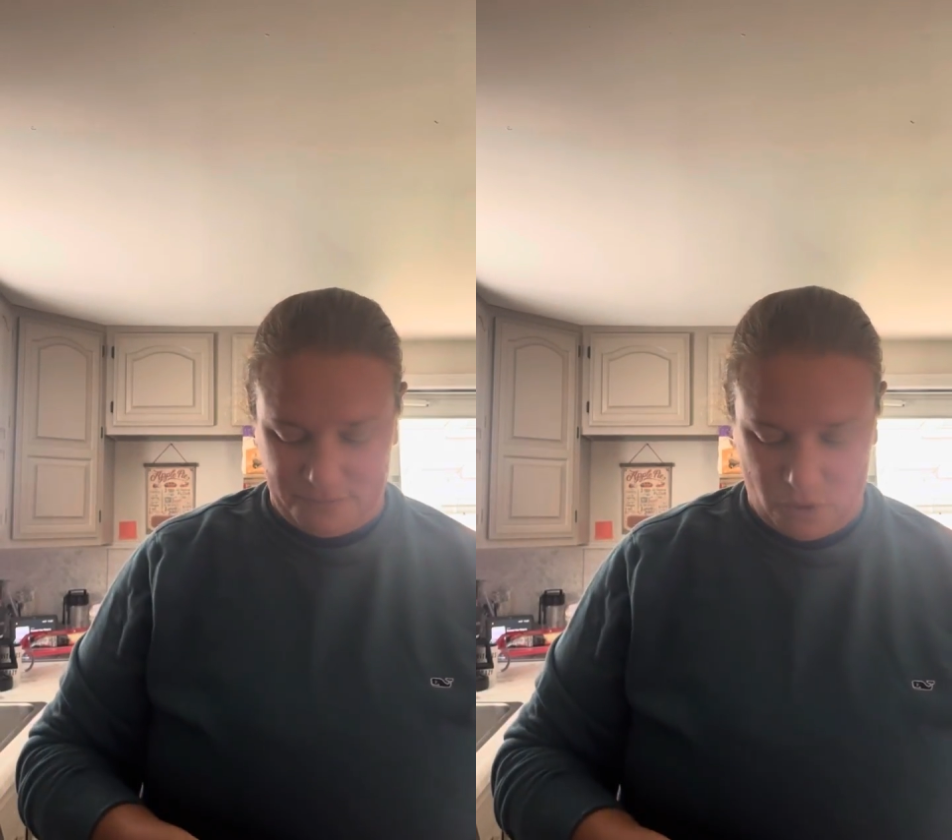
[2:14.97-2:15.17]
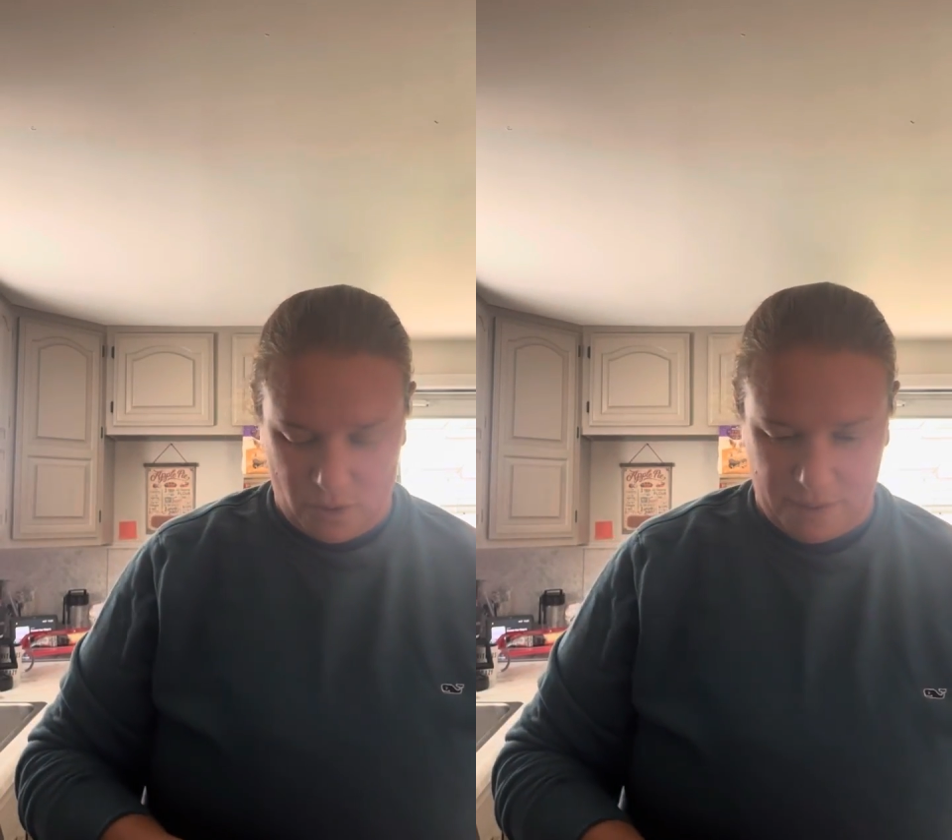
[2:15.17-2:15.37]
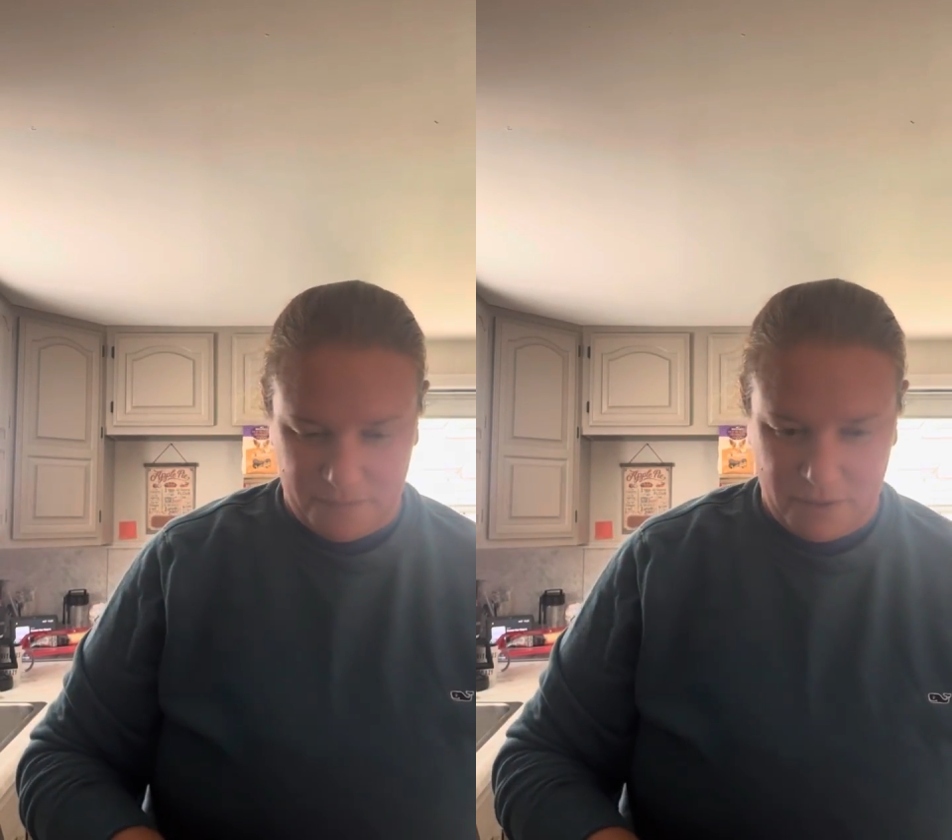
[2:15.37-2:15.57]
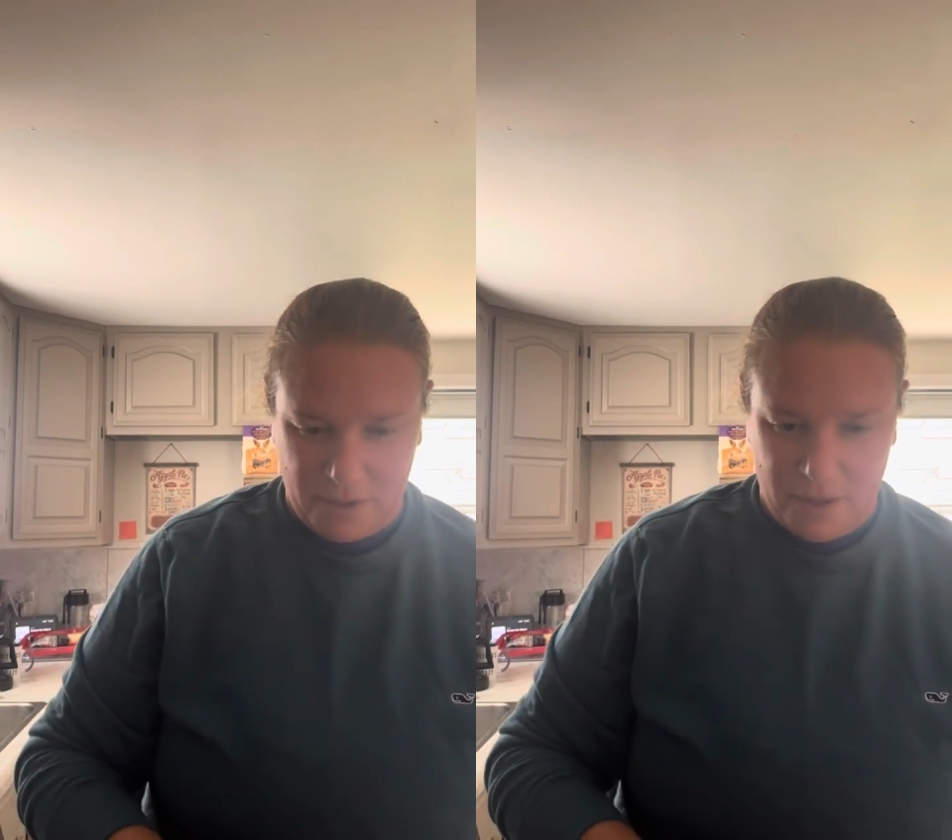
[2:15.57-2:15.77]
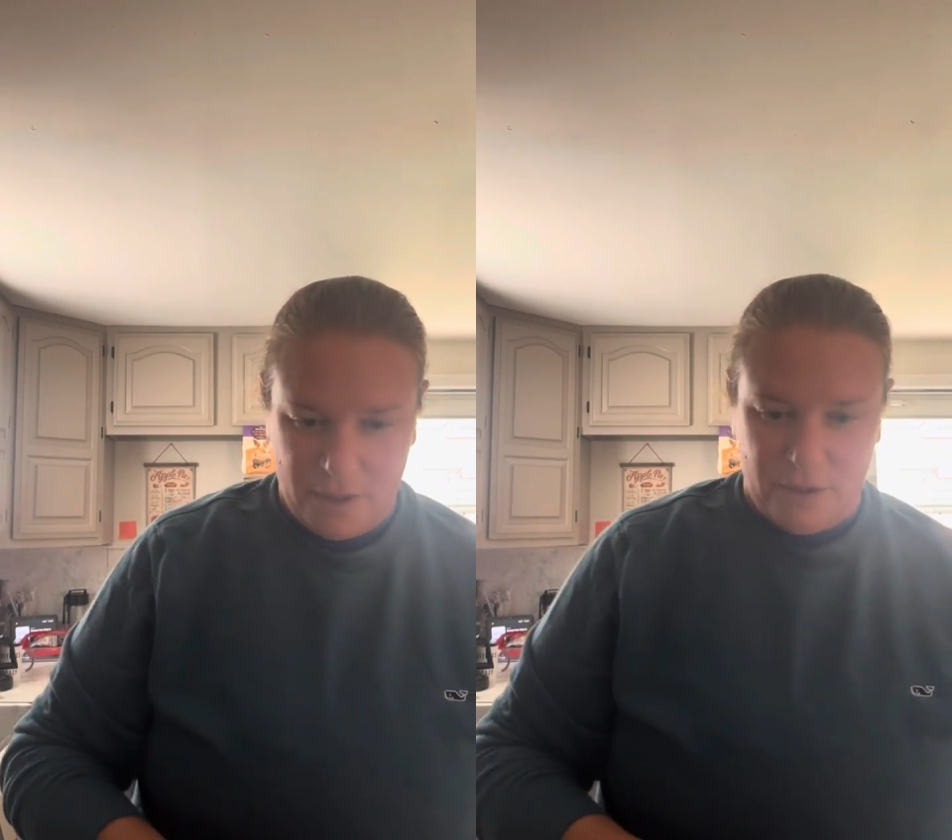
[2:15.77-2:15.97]
okay?
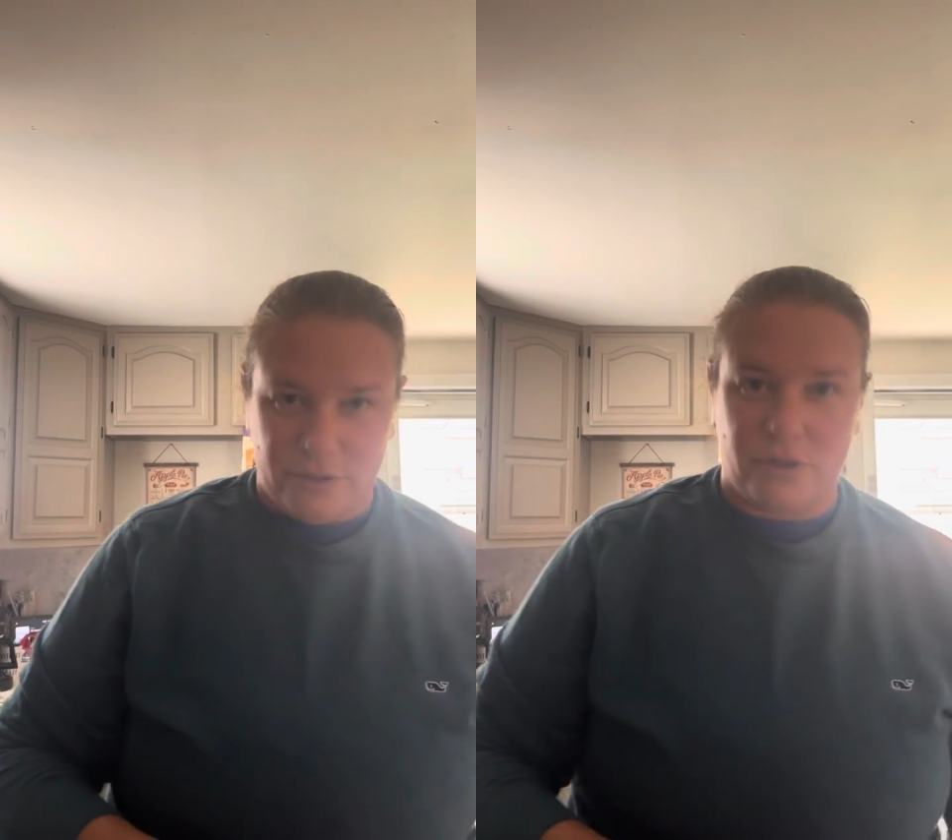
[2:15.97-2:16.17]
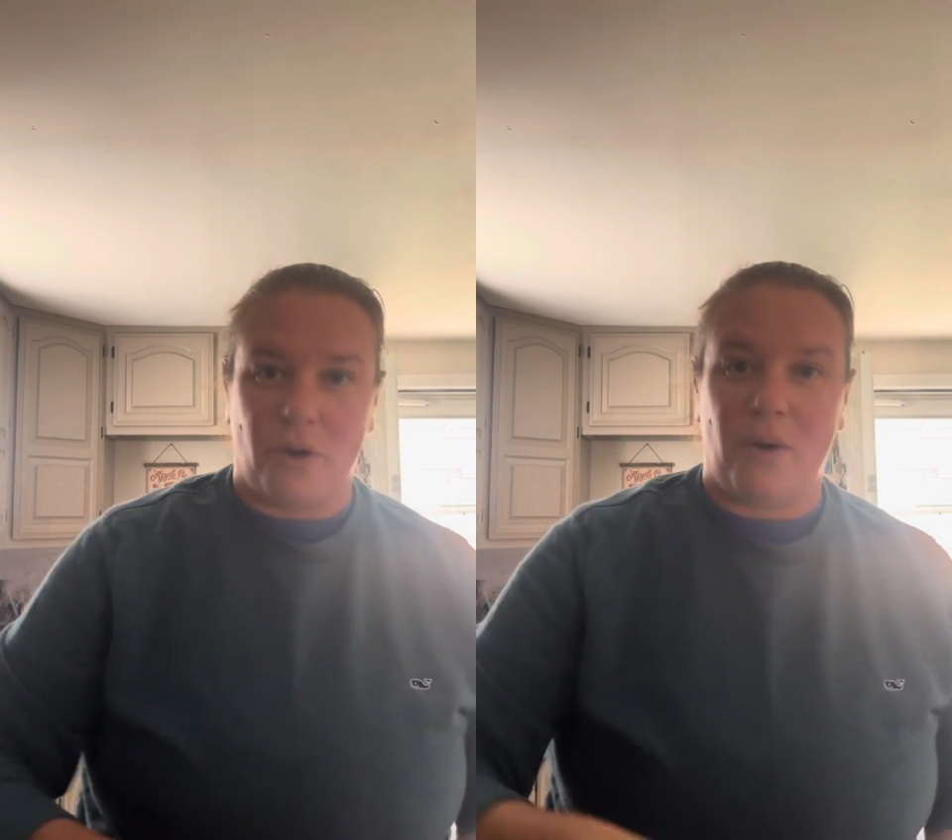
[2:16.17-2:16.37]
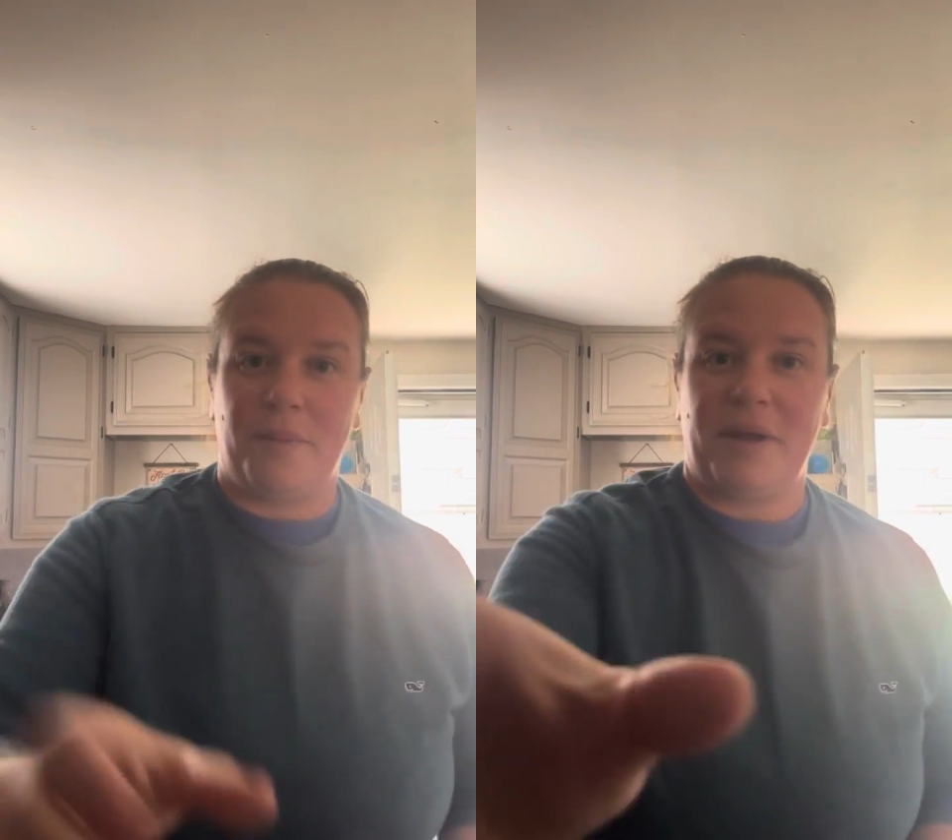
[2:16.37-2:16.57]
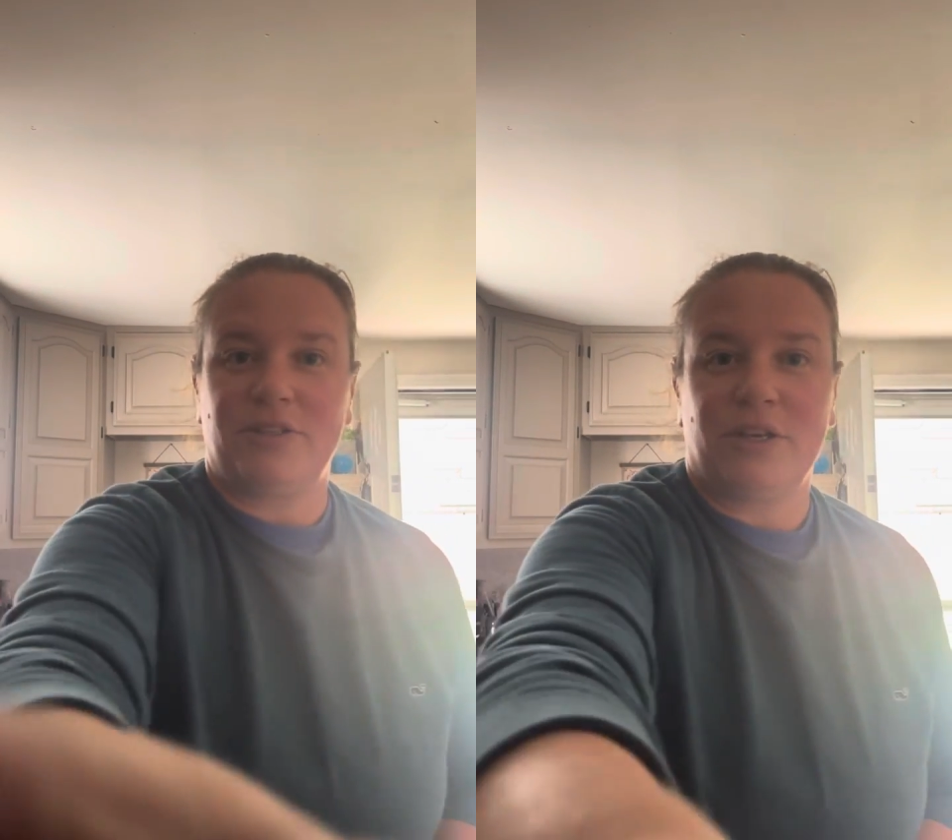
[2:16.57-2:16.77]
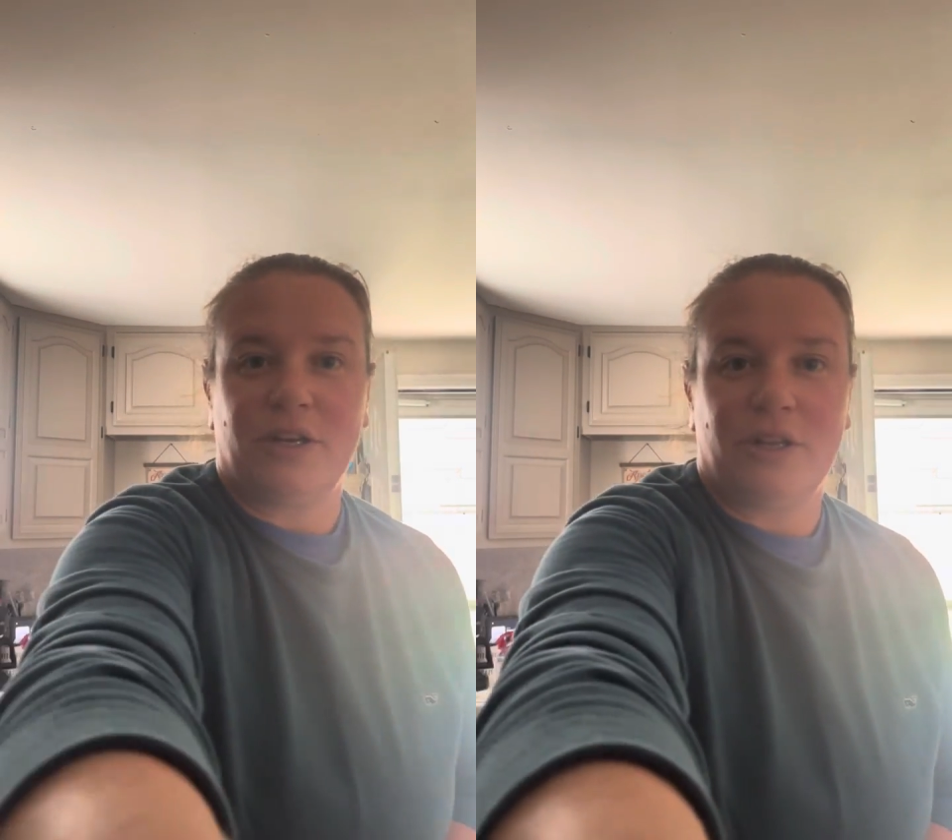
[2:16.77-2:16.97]
So I'm actually going to